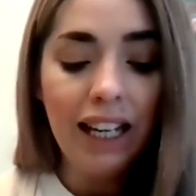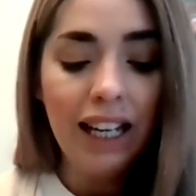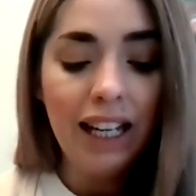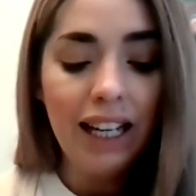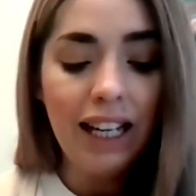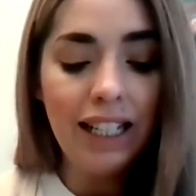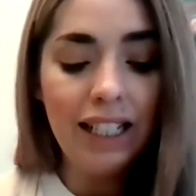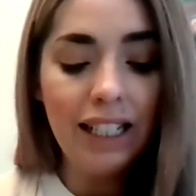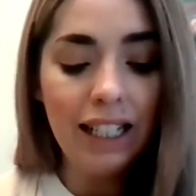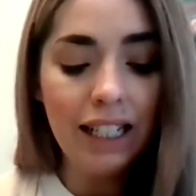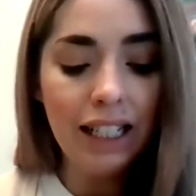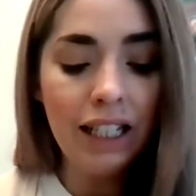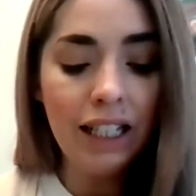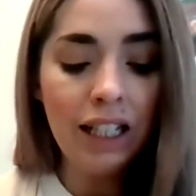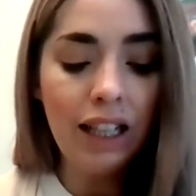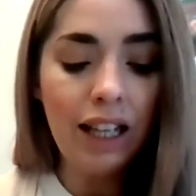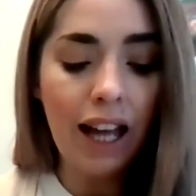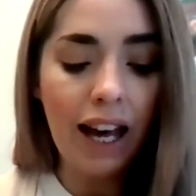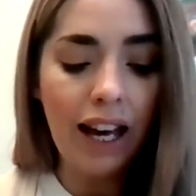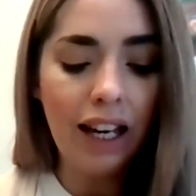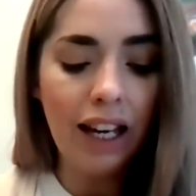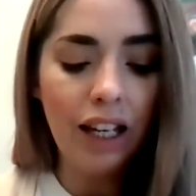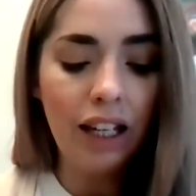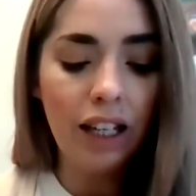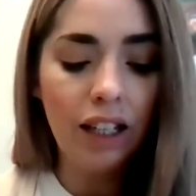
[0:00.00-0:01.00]
He didn't
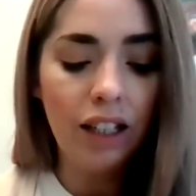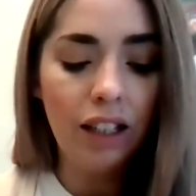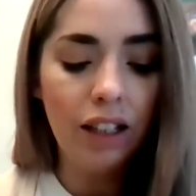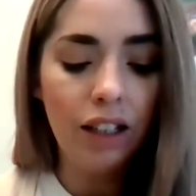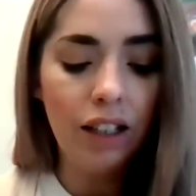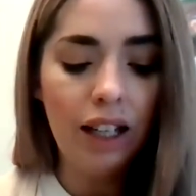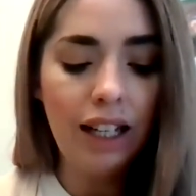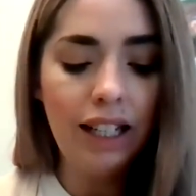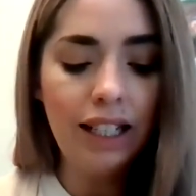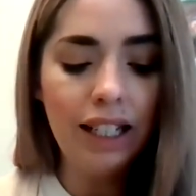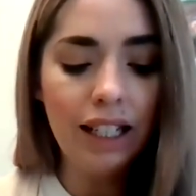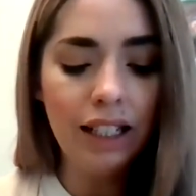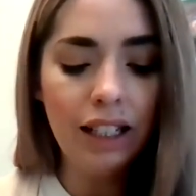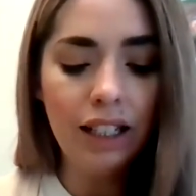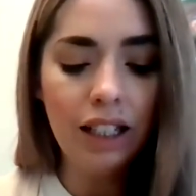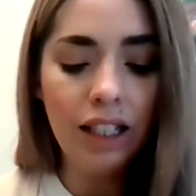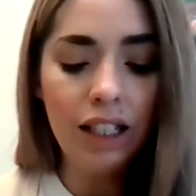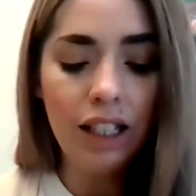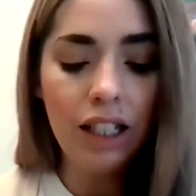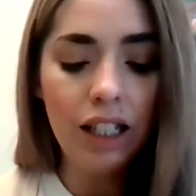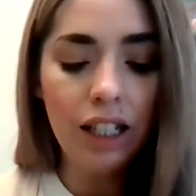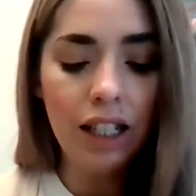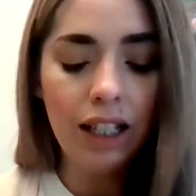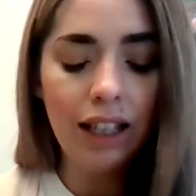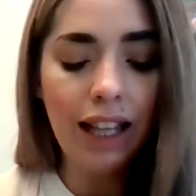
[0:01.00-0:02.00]
like
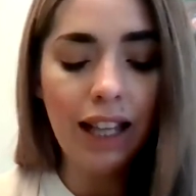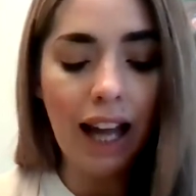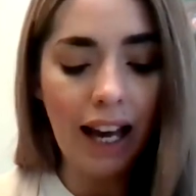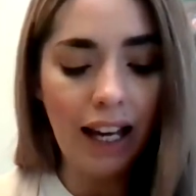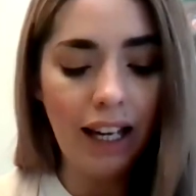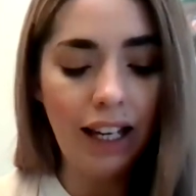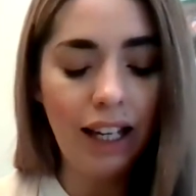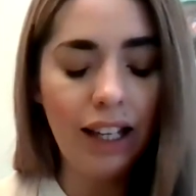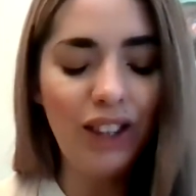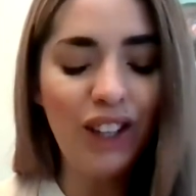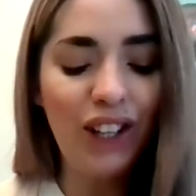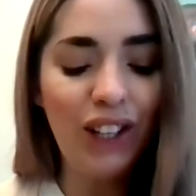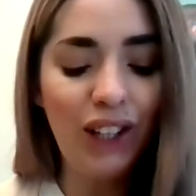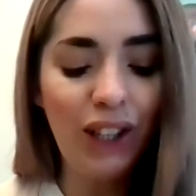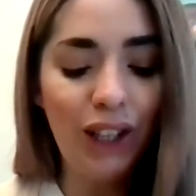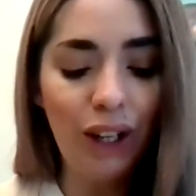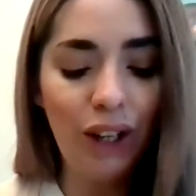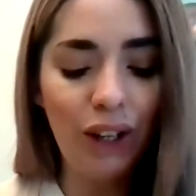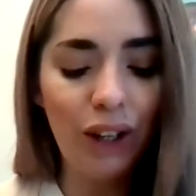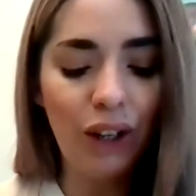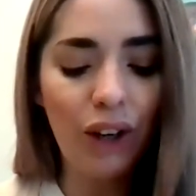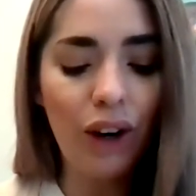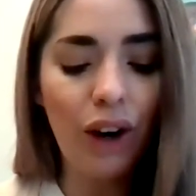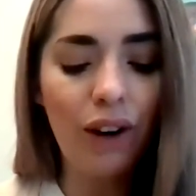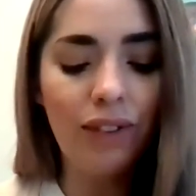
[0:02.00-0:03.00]
the
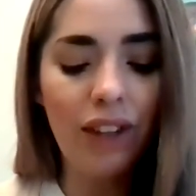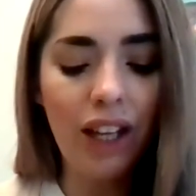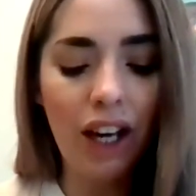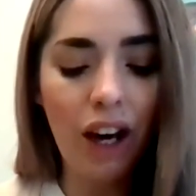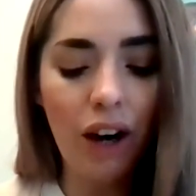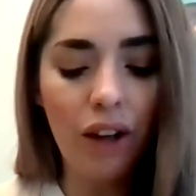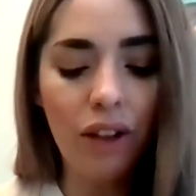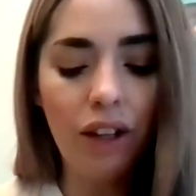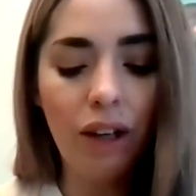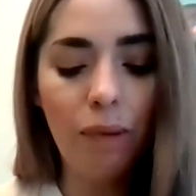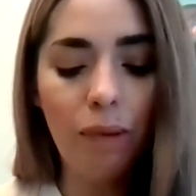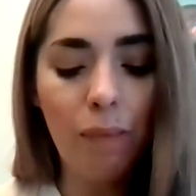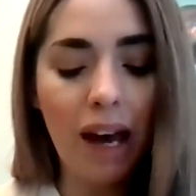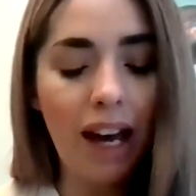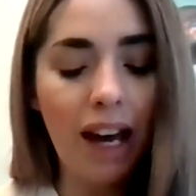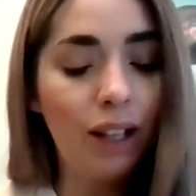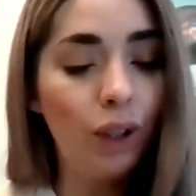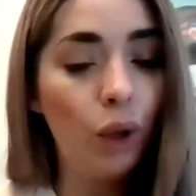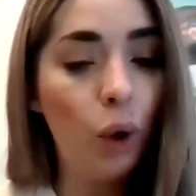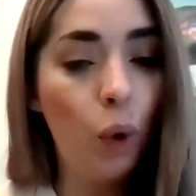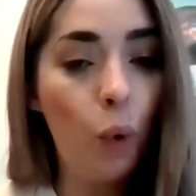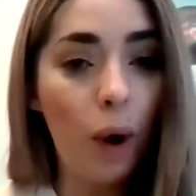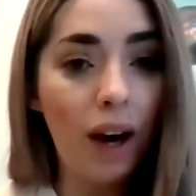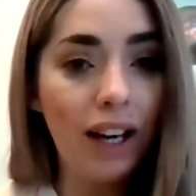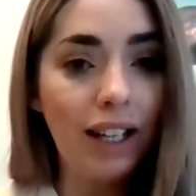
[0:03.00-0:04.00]
look of the other
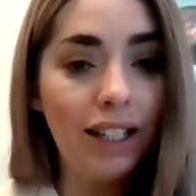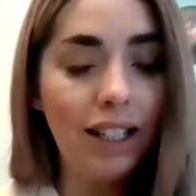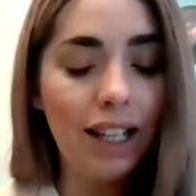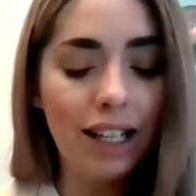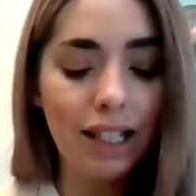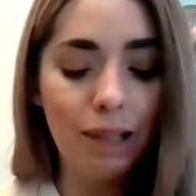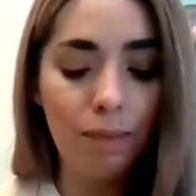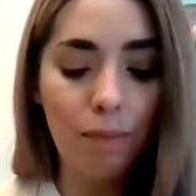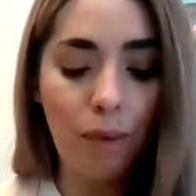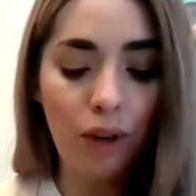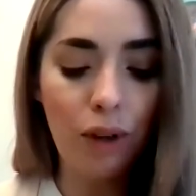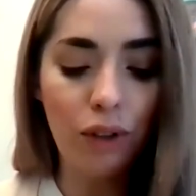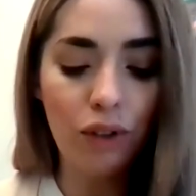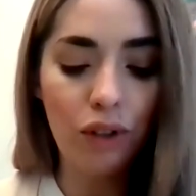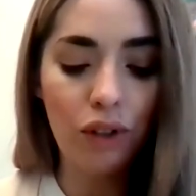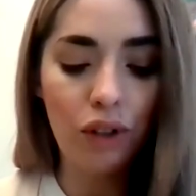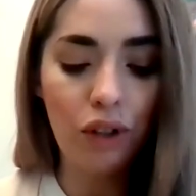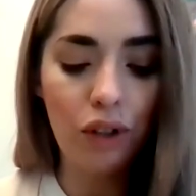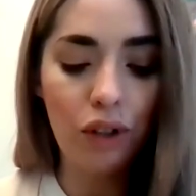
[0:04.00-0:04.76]
men quite as much.